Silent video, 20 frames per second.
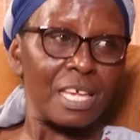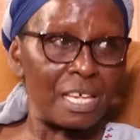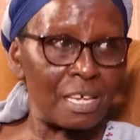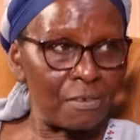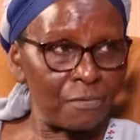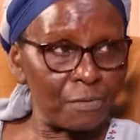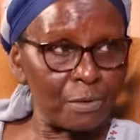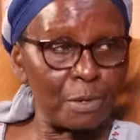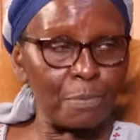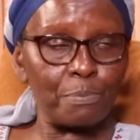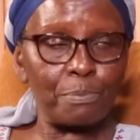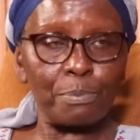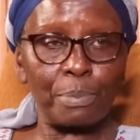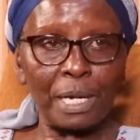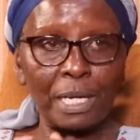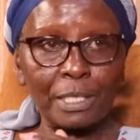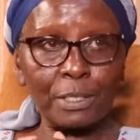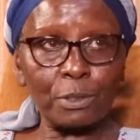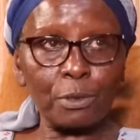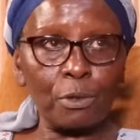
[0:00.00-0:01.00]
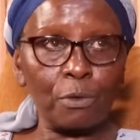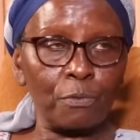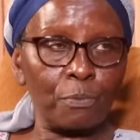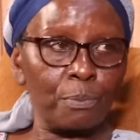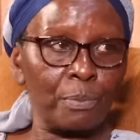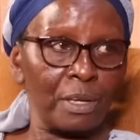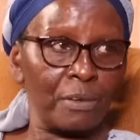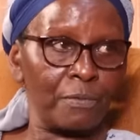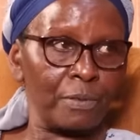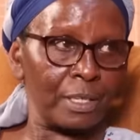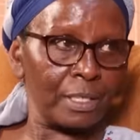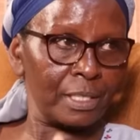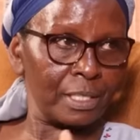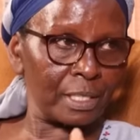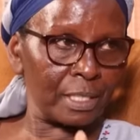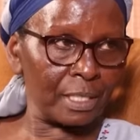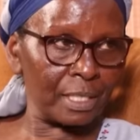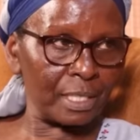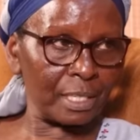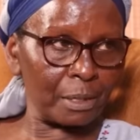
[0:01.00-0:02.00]
Every part of
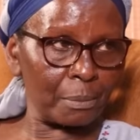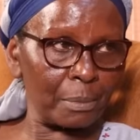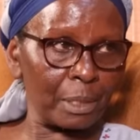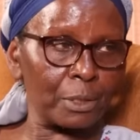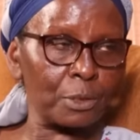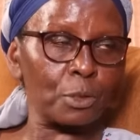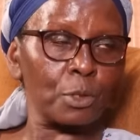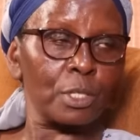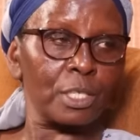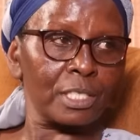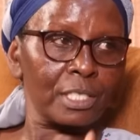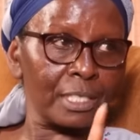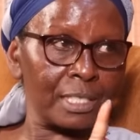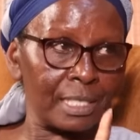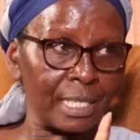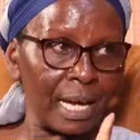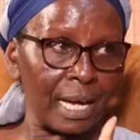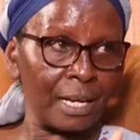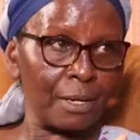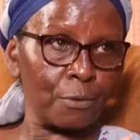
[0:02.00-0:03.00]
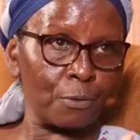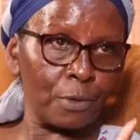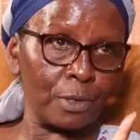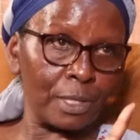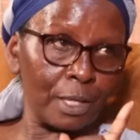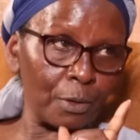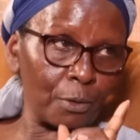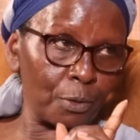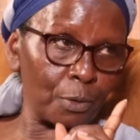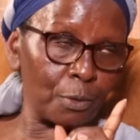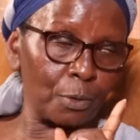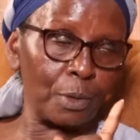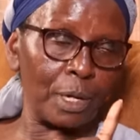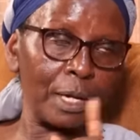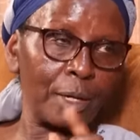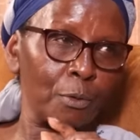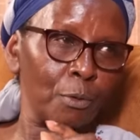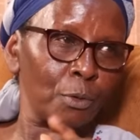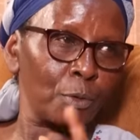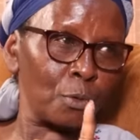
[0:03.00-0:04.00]
Meved Incremental is done with the,
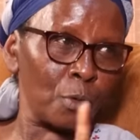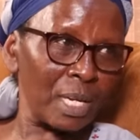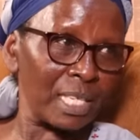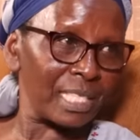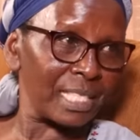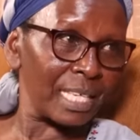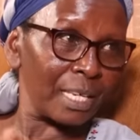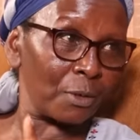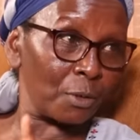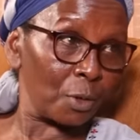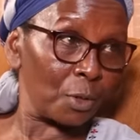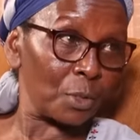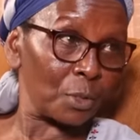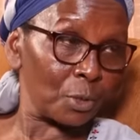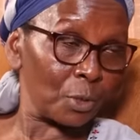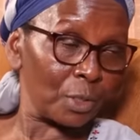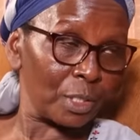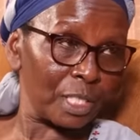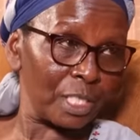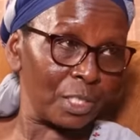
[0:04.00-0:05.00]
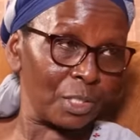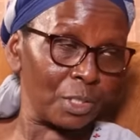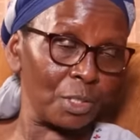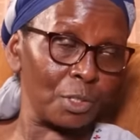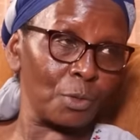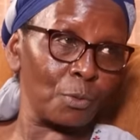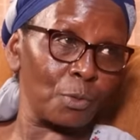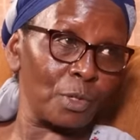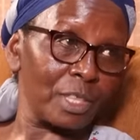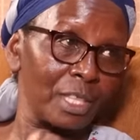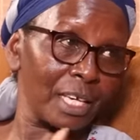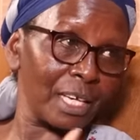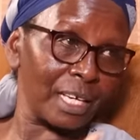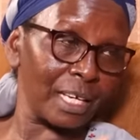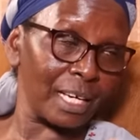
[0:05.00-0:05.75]
consultation with the